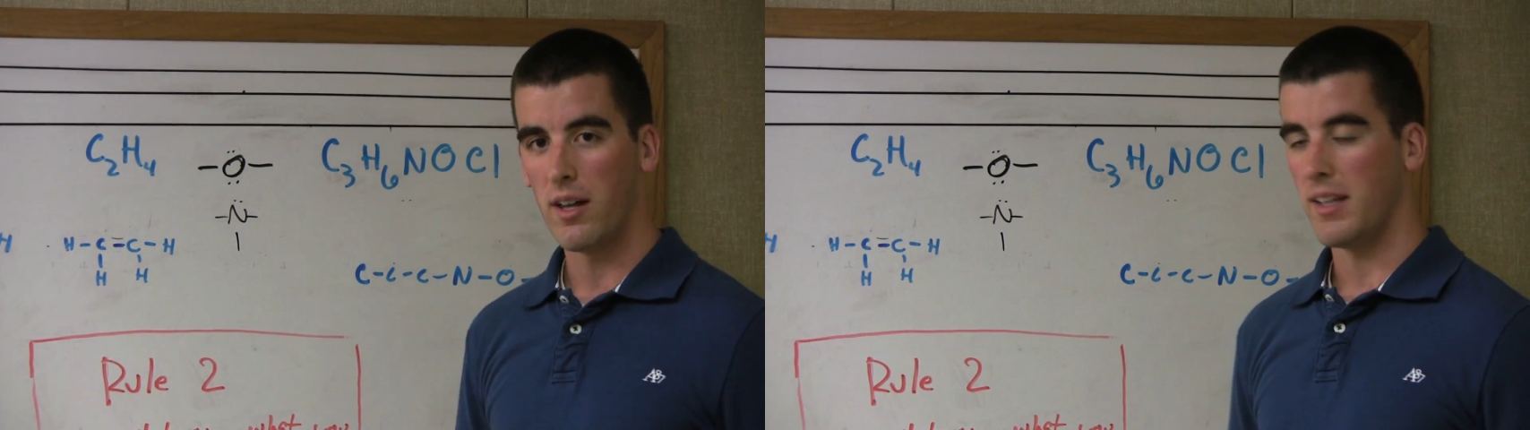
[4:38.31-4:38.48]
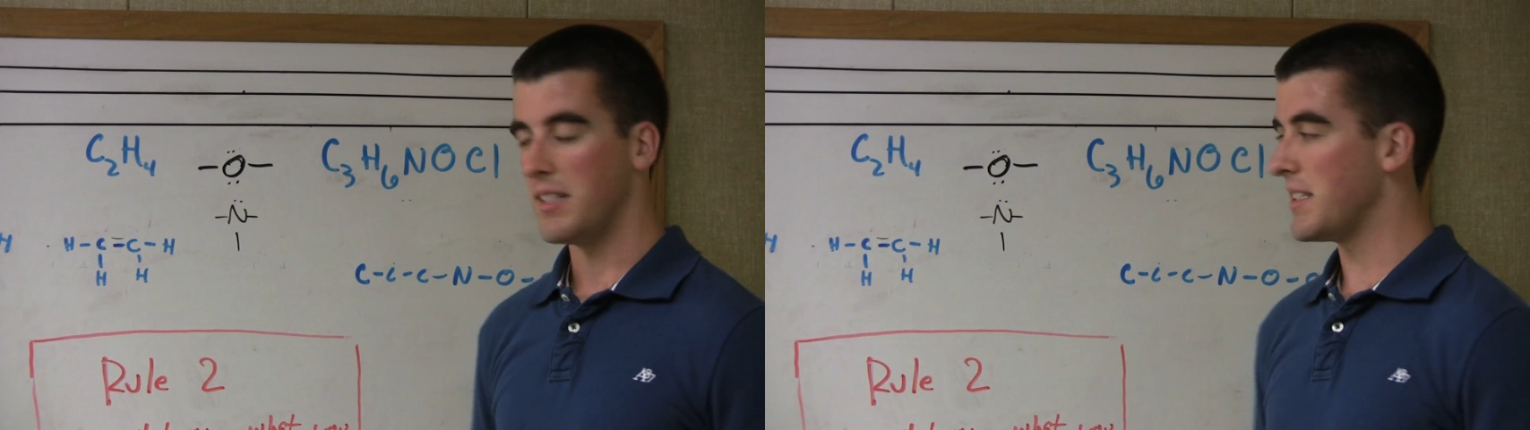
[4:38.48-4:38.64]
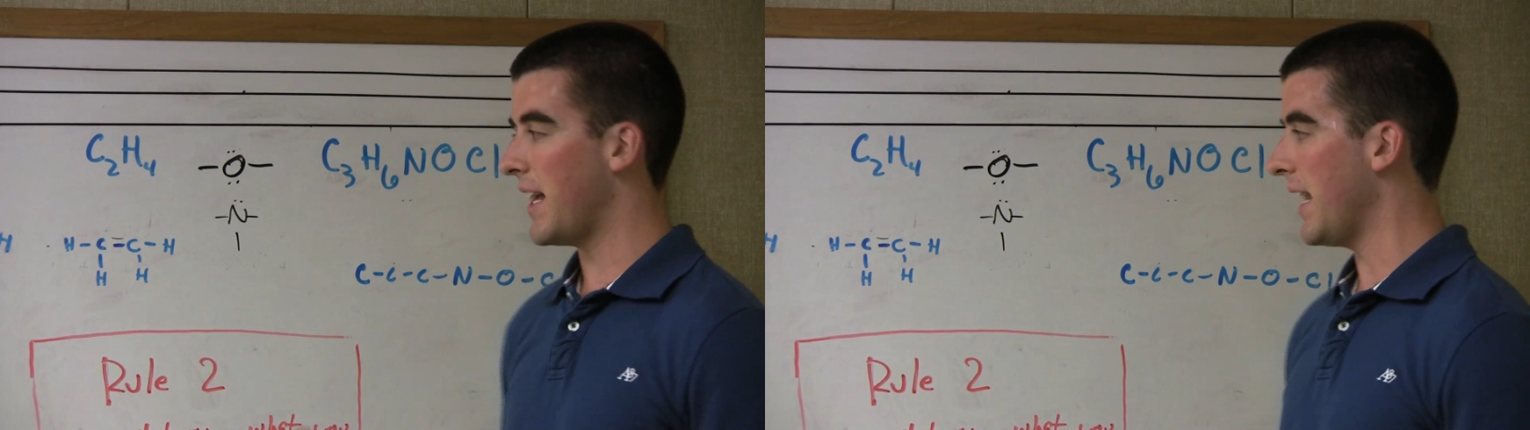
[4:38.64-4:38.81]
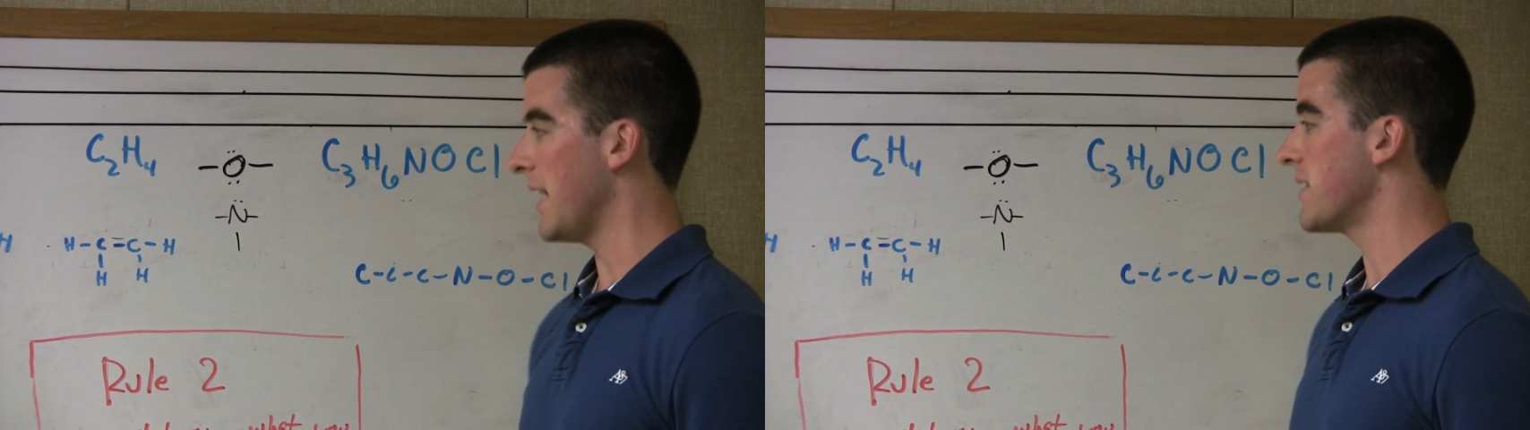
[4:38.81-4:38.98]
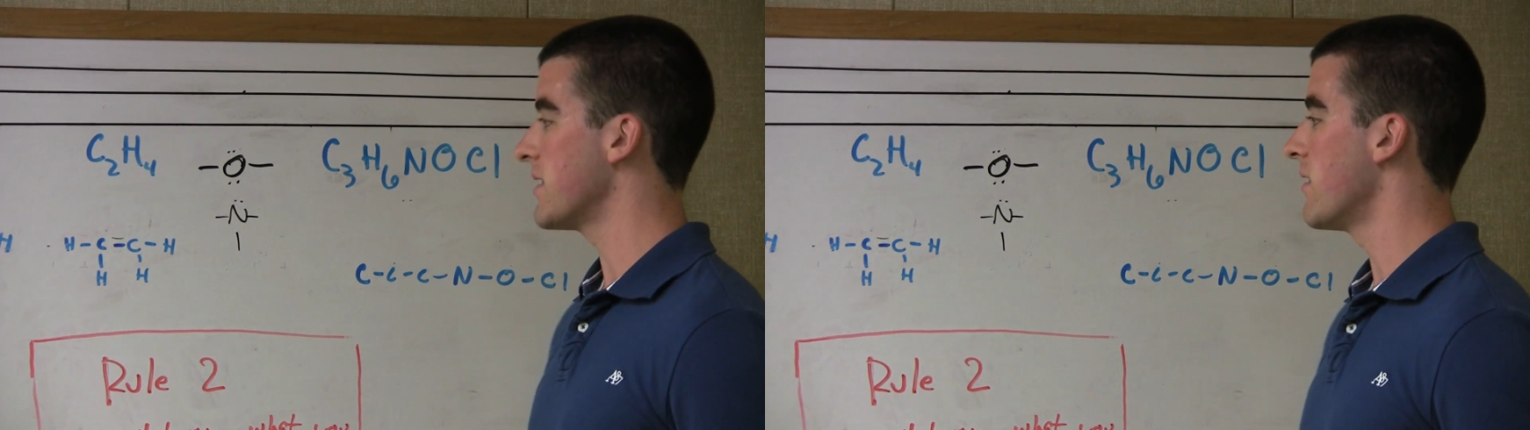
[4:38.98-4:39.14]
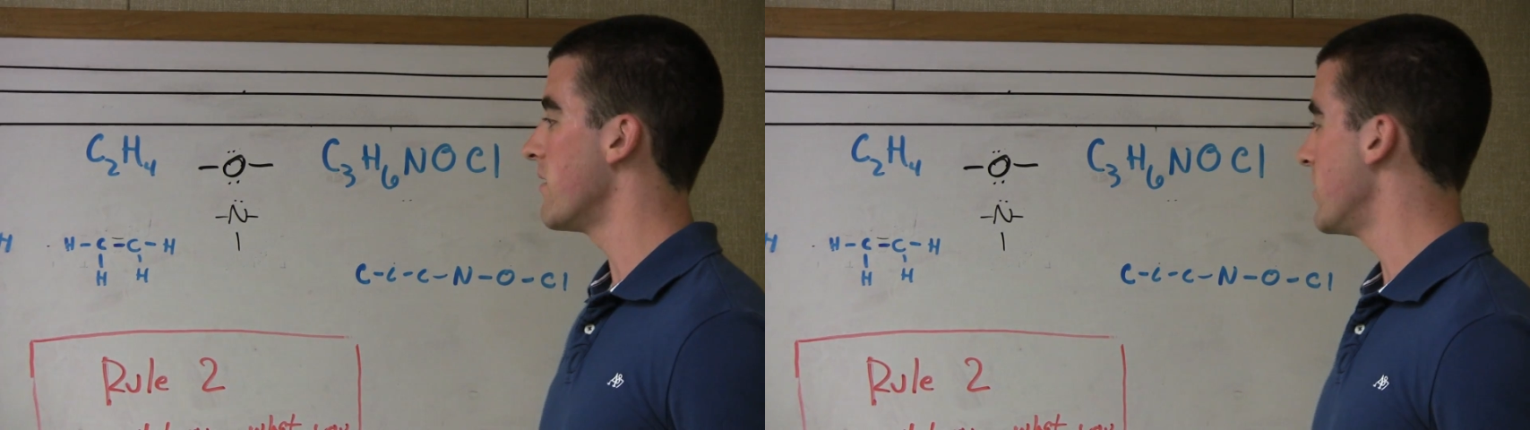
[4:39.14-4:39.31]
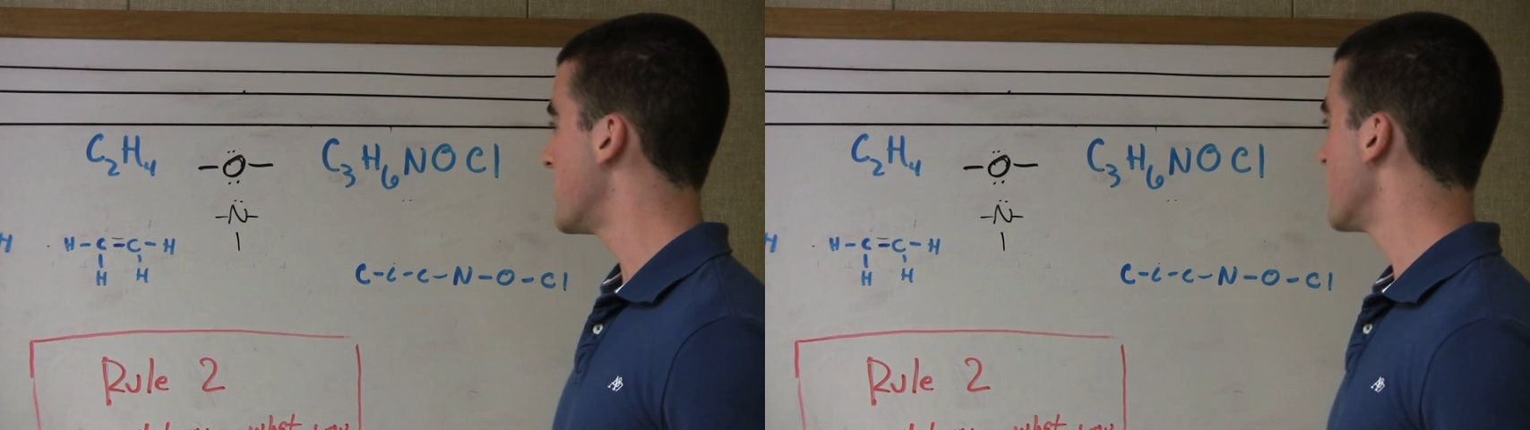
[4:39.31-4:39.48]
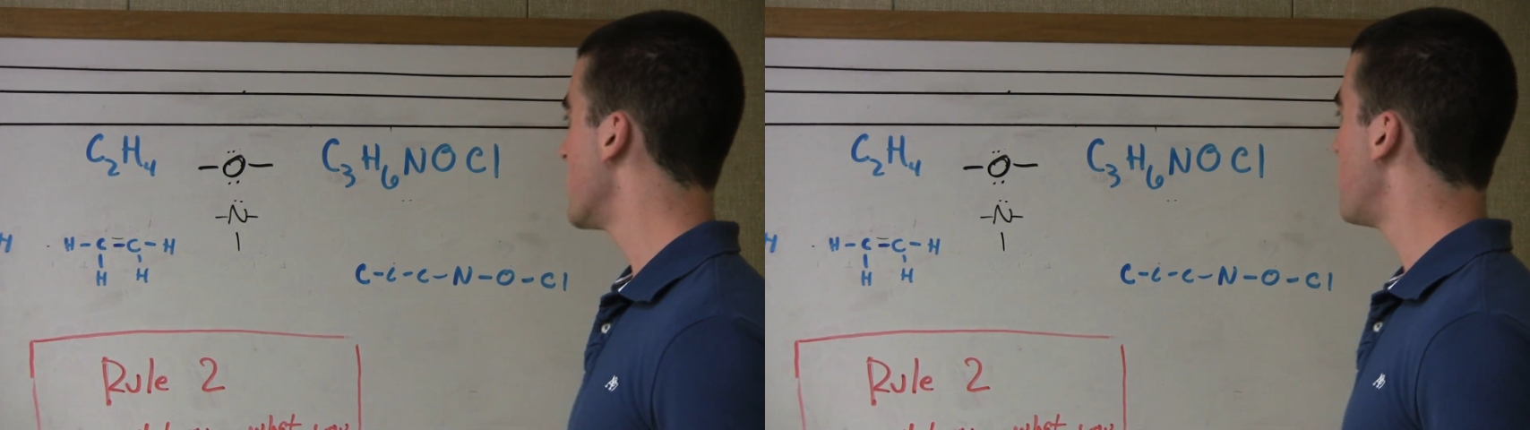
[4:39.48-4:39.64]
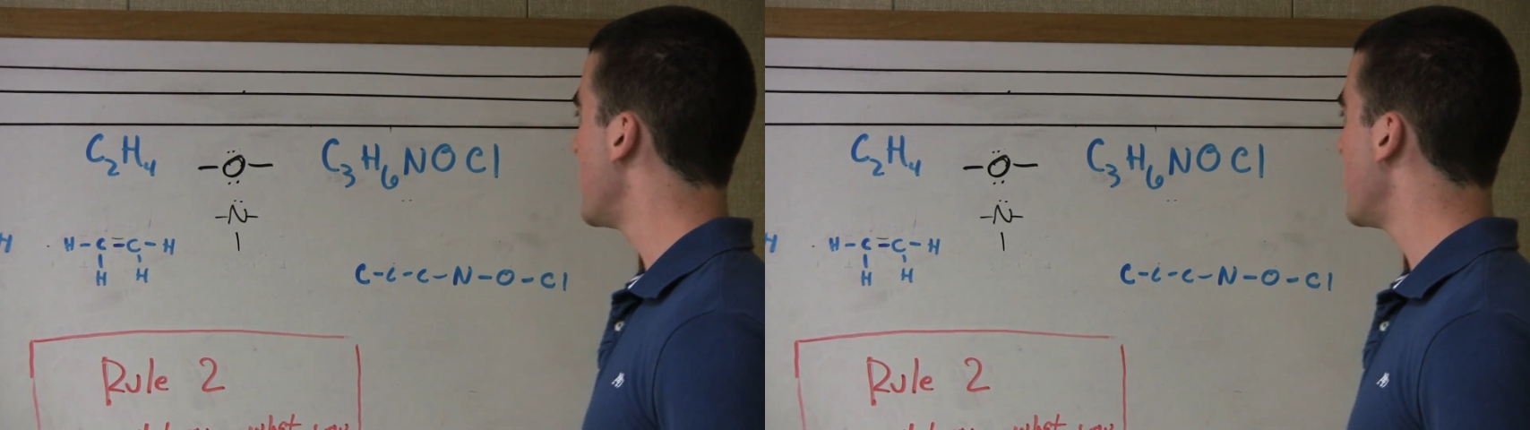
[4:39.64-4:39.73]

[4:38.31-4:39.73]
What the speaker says: is 8. This is the